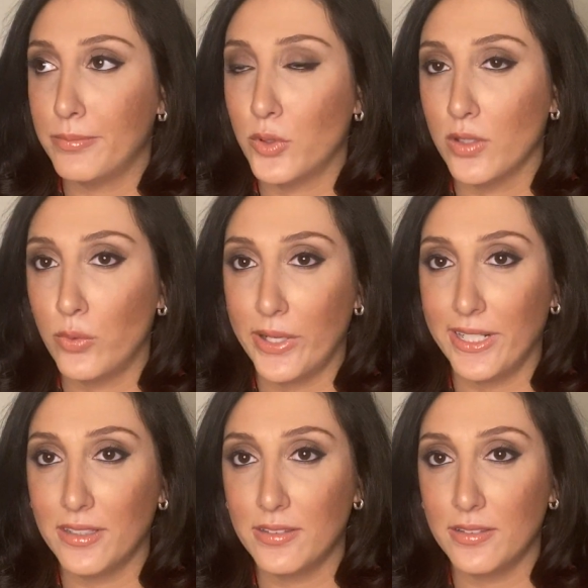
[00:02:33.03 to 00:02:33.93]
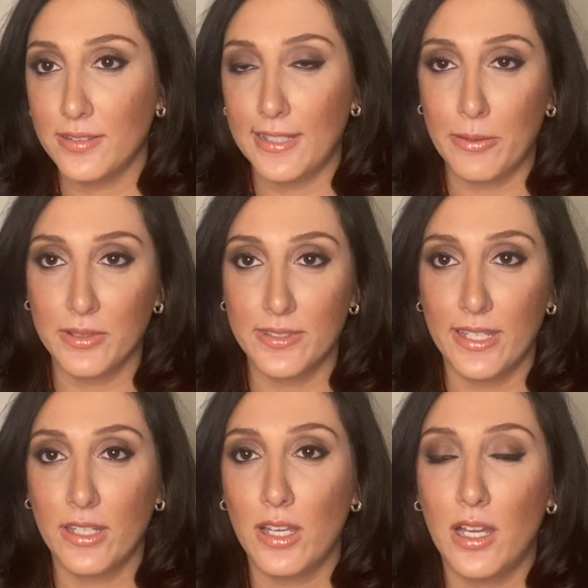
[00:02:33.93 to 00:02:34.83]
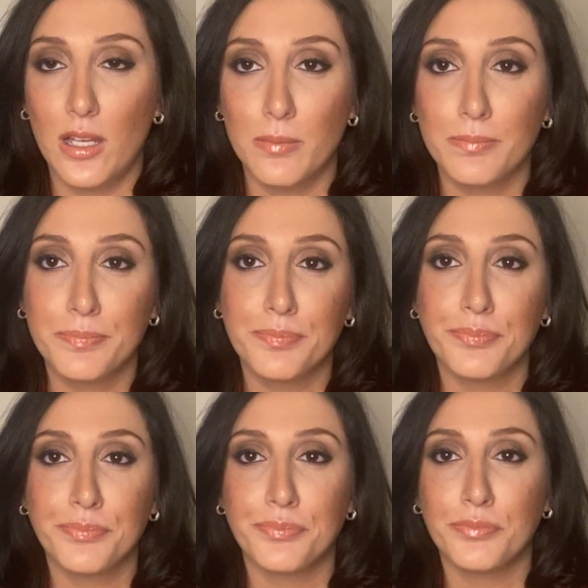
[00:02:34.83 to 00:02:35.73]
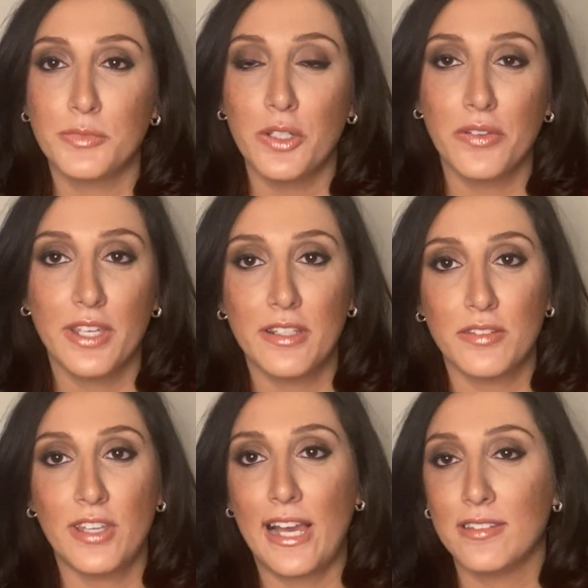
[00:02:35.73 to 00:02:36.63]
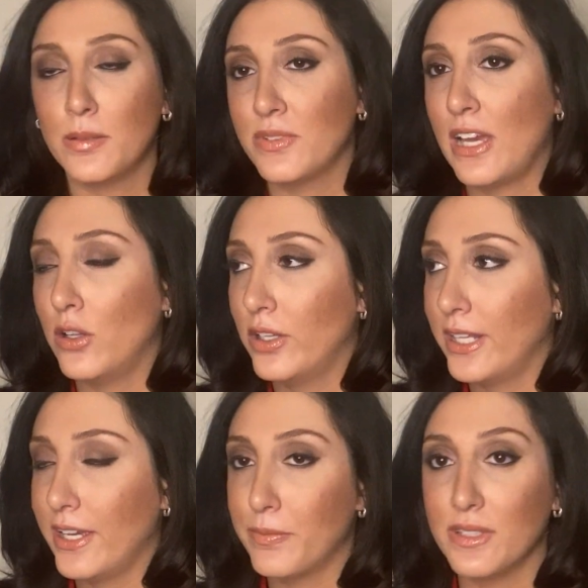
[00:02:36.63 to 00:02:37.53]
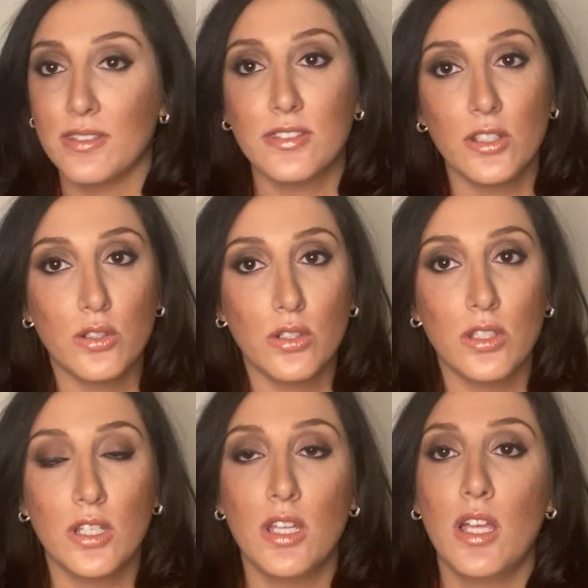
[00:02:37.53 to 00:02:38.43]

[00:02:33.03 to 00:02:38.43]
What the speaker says: or avoidant, I will say. Another thing to ask them is how long they have been single.